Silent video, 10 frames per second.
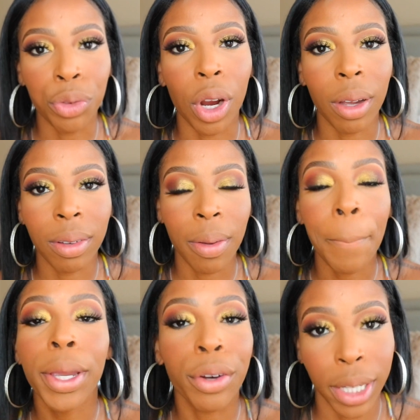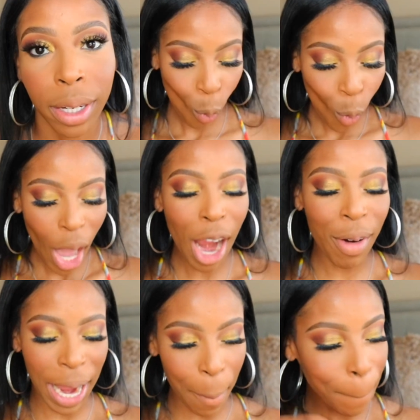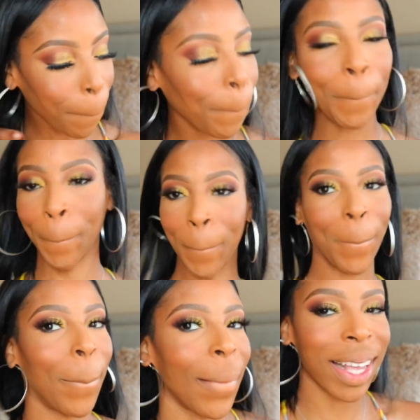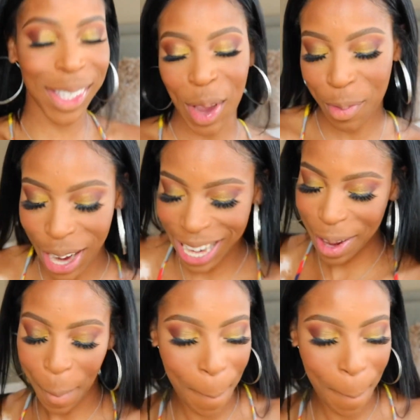wrong, period. All right. So I'm ready.